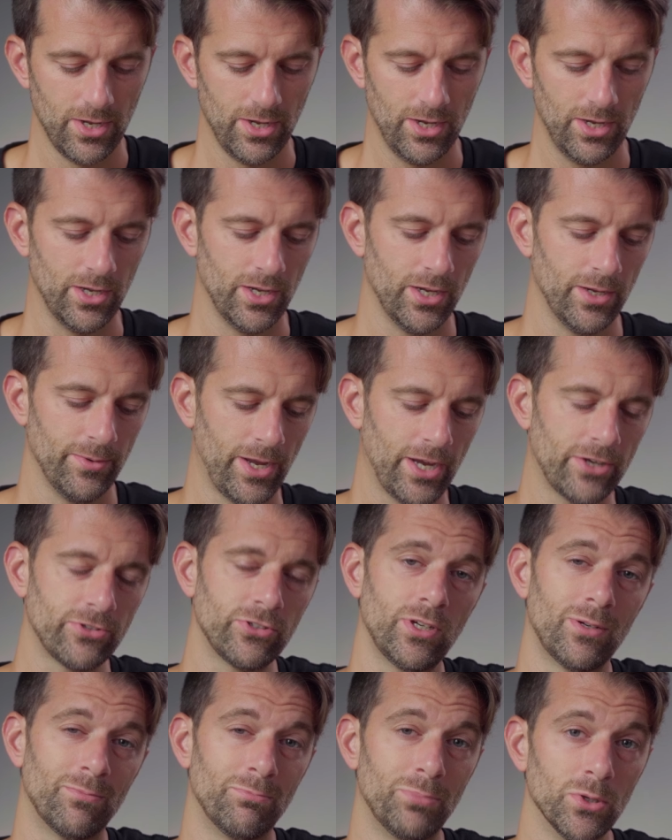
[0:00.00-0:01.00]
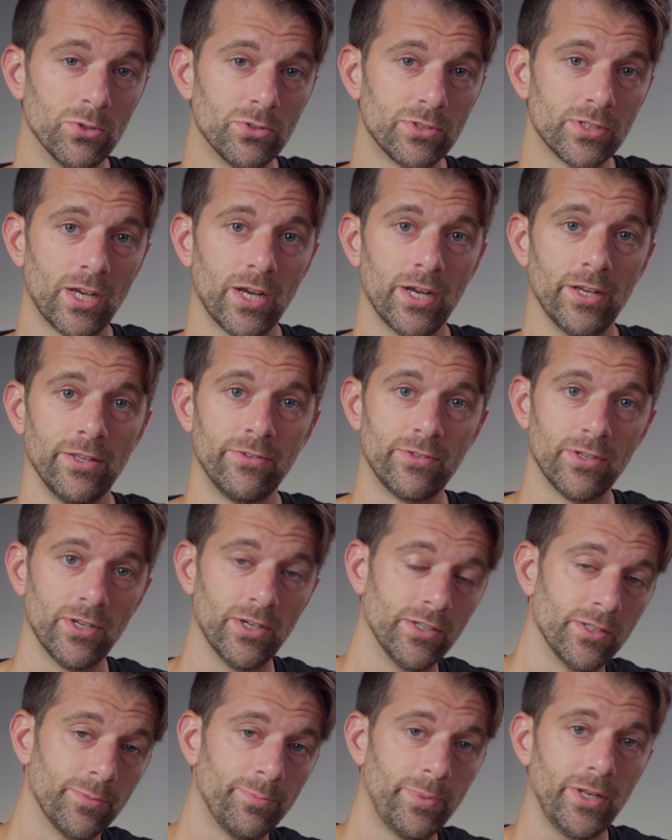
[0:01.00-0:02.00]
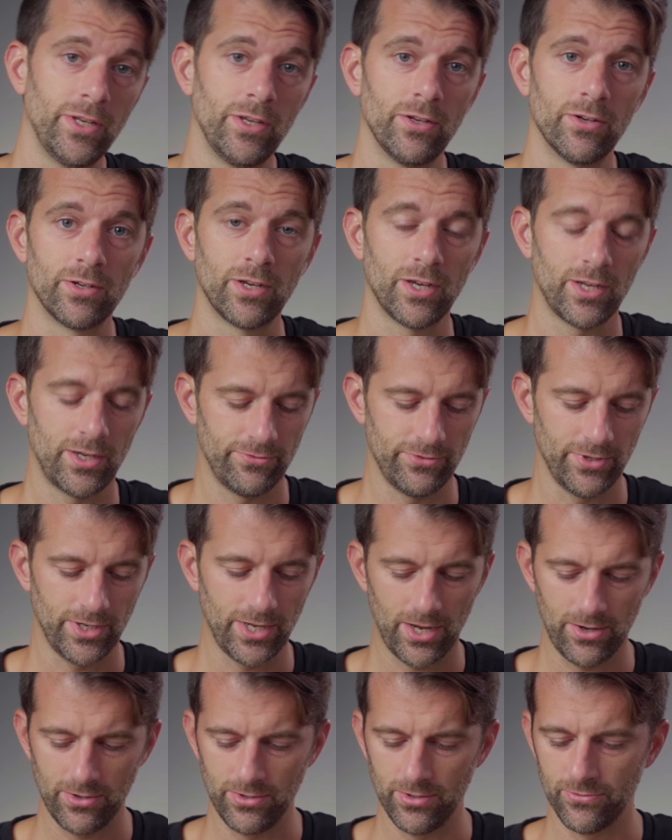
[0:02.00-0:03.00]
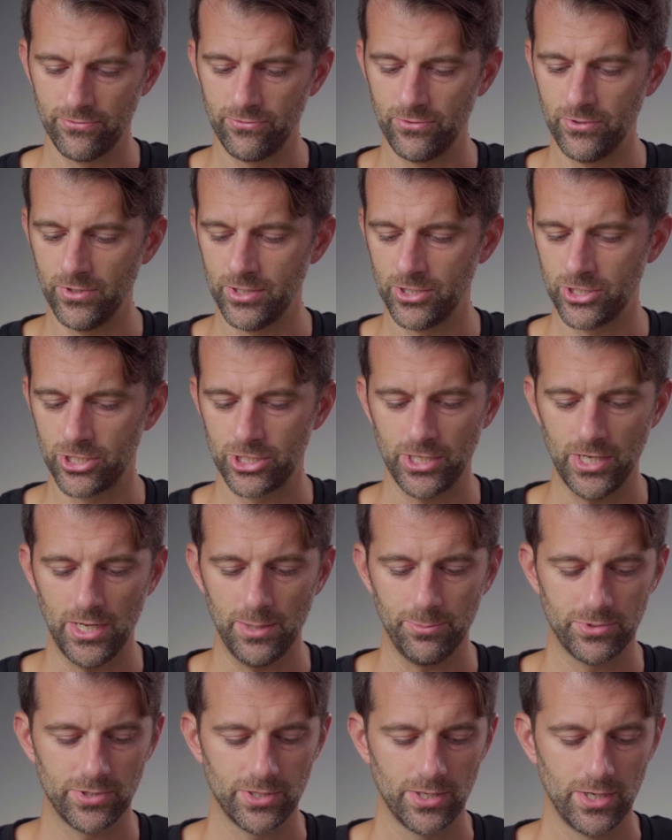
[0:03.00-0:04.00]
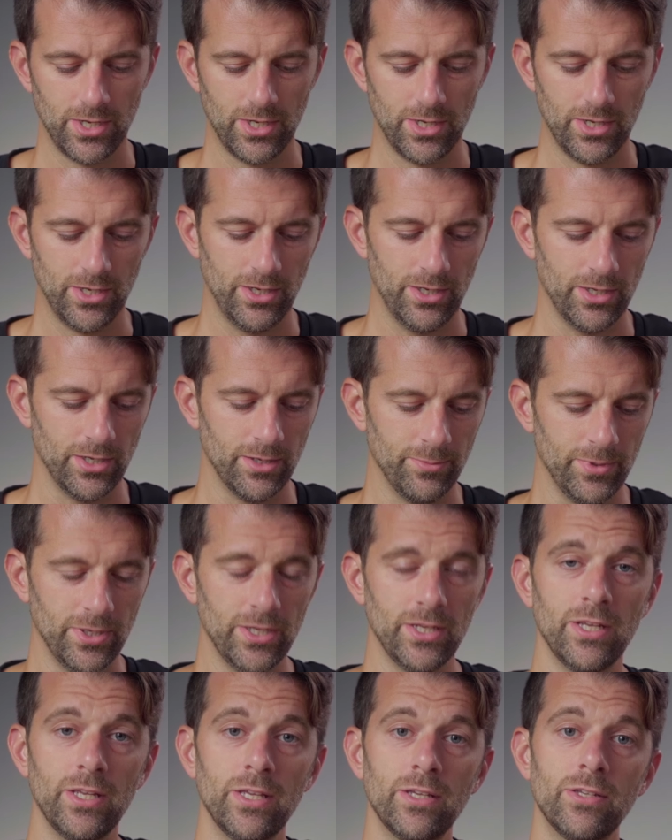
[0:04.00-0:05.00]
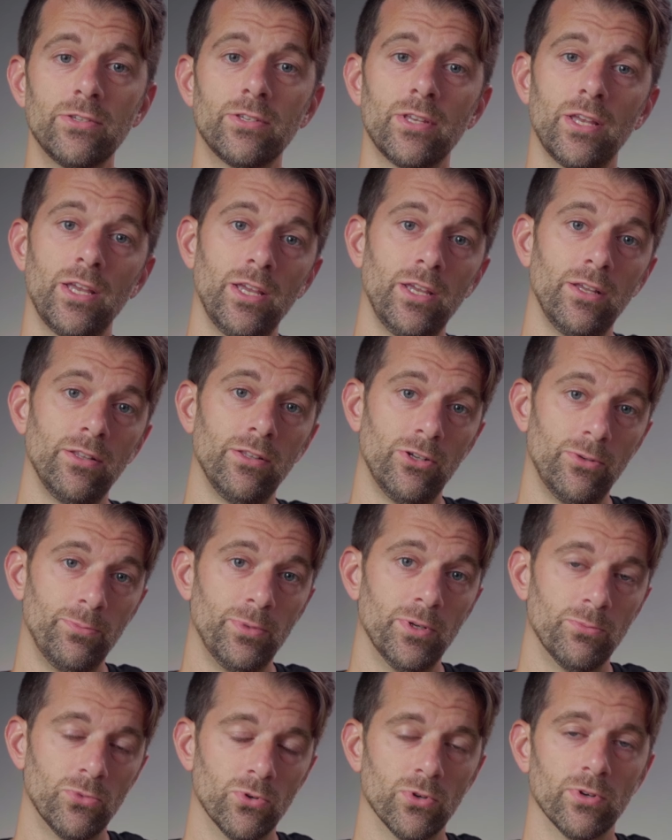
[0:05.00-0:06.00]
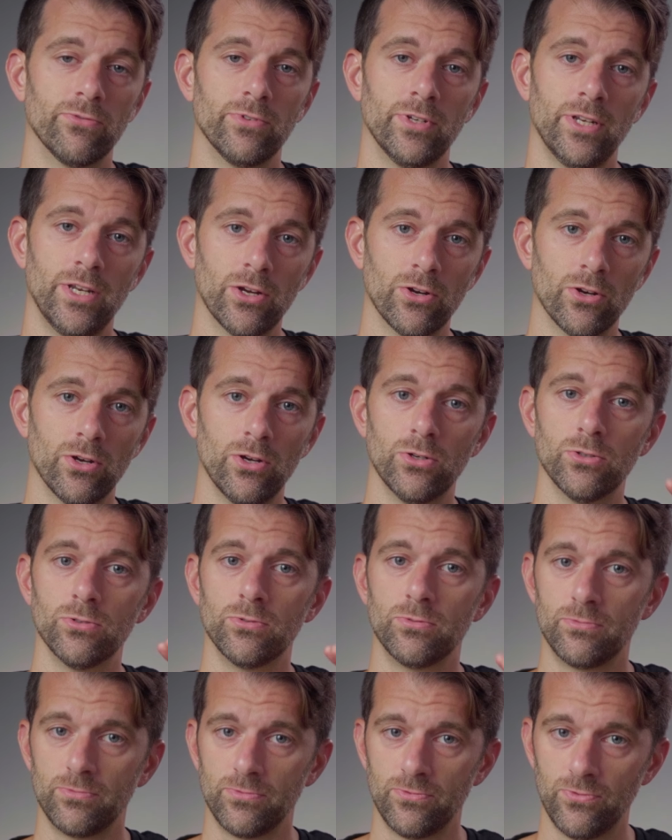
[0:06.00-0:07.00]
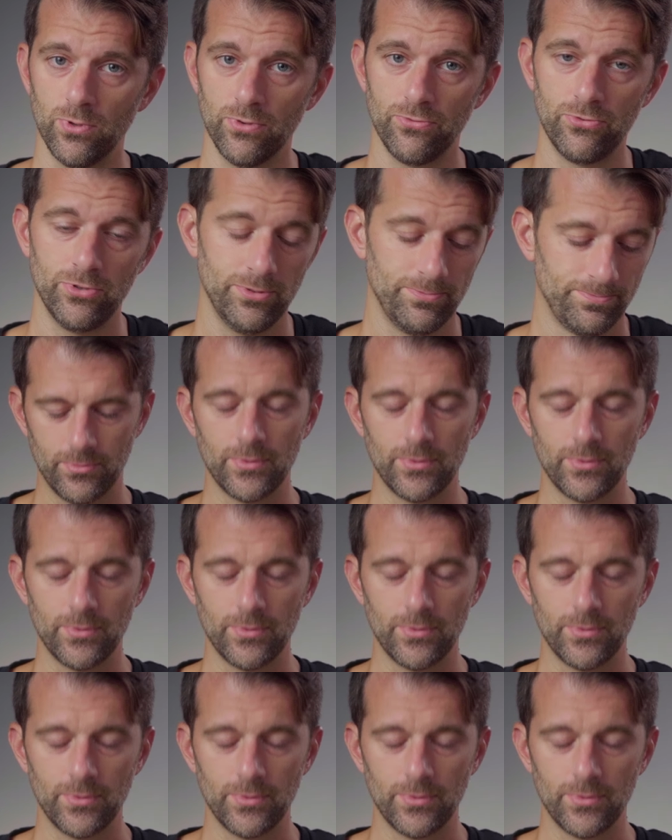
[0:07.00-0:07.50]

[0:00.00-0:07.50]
Actually on both sides, depending on kind of like how your foot is shaped. It is a little bit more of a narrow forefoot.